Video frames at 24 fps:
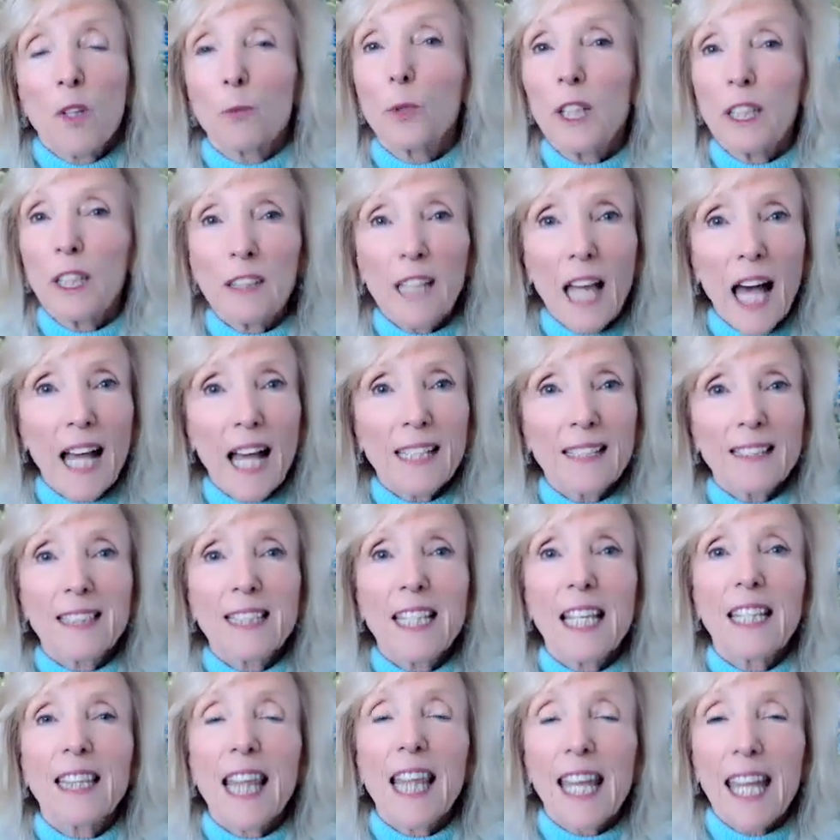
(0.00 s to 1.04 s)
realize
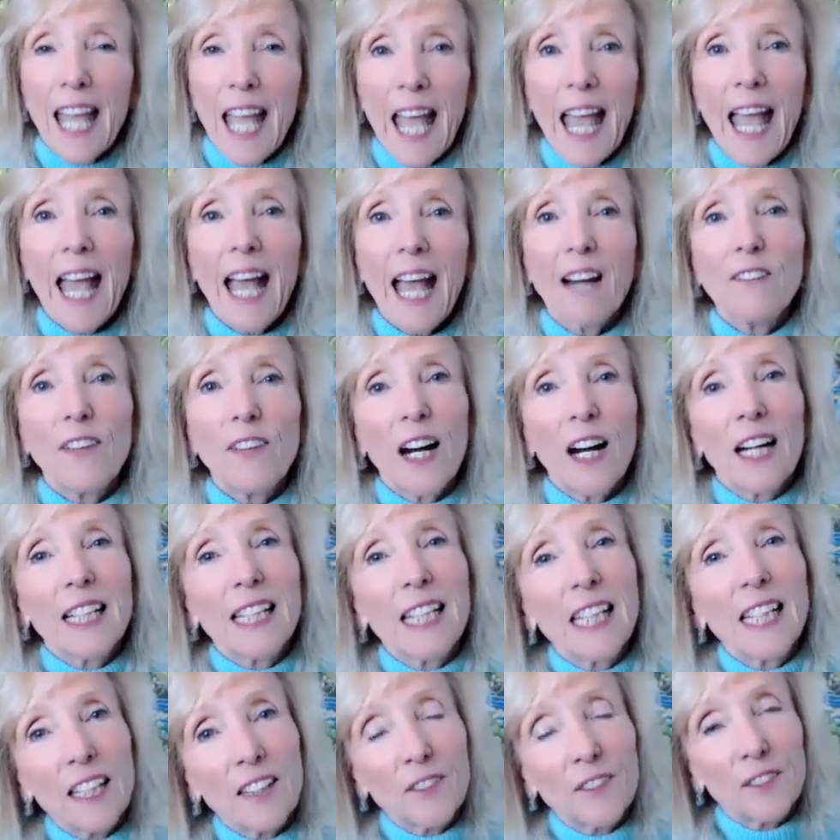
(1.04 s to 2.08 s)
that they have a
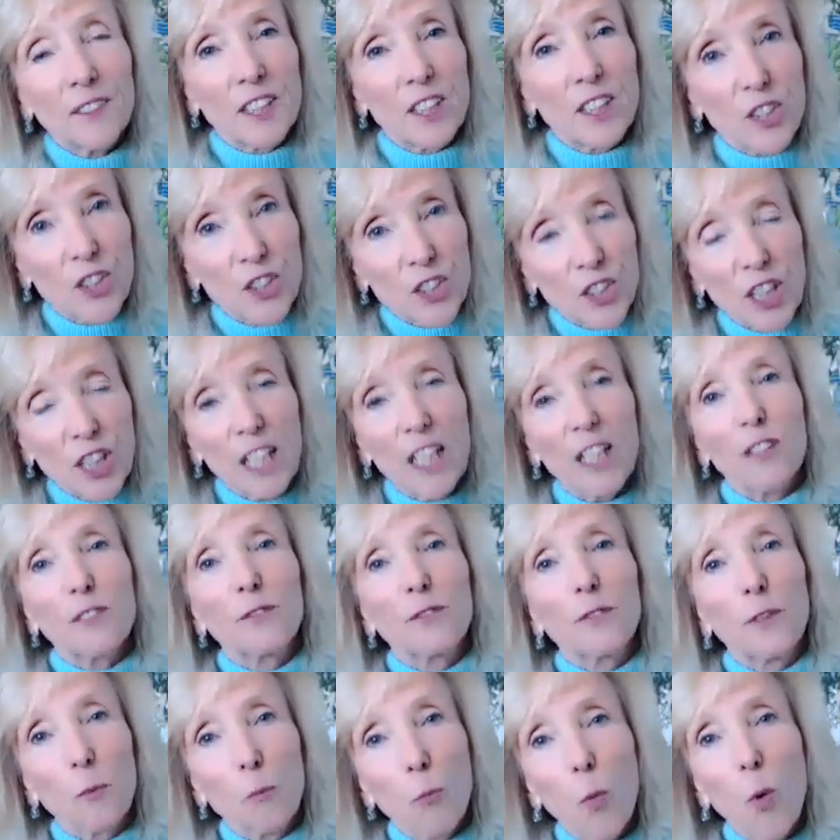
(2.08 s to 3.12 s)
gift to share
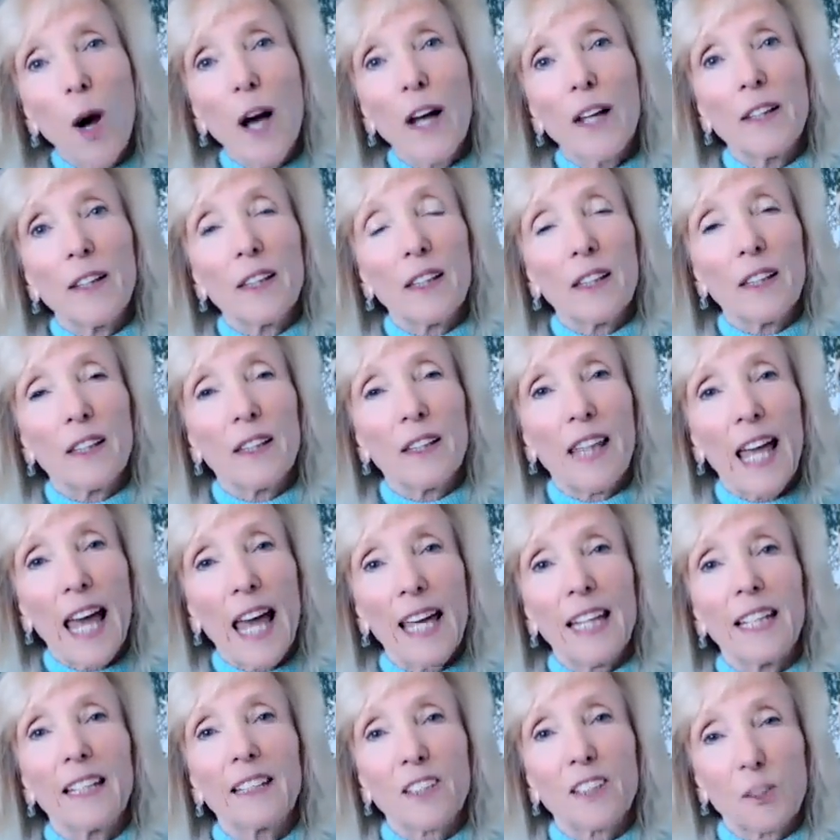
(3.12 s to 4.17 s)
from what
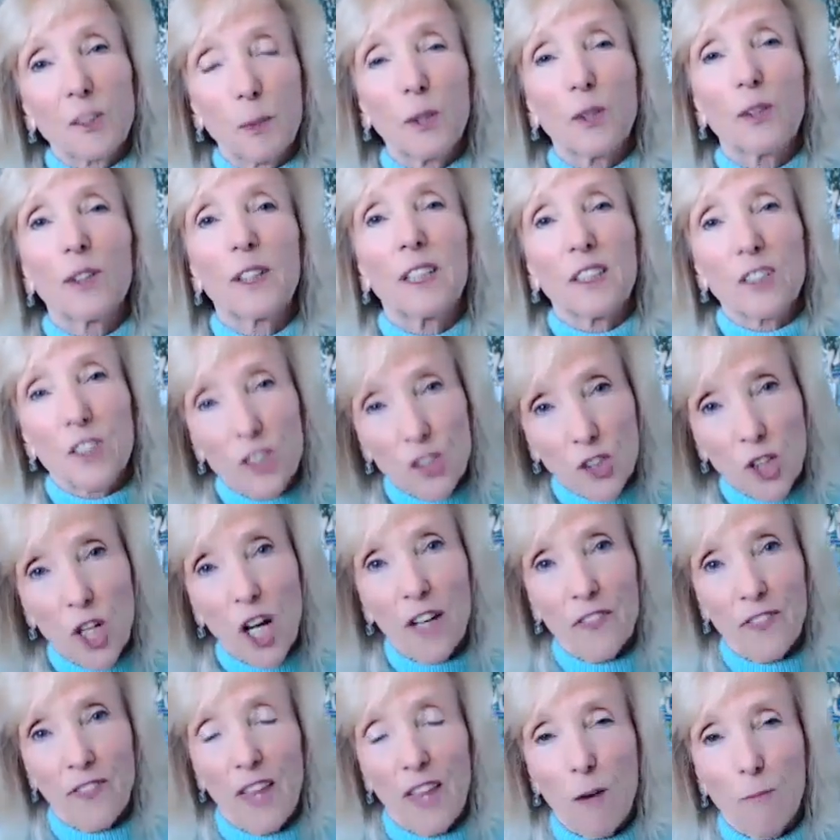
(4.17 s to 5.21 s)
that experience
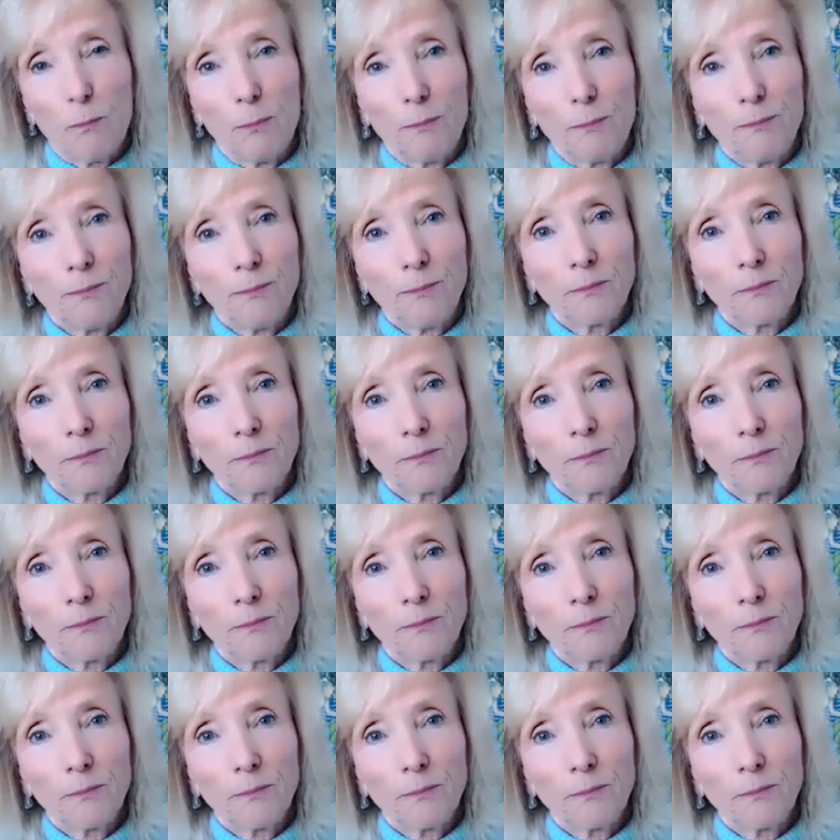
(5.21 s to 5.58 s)
taught them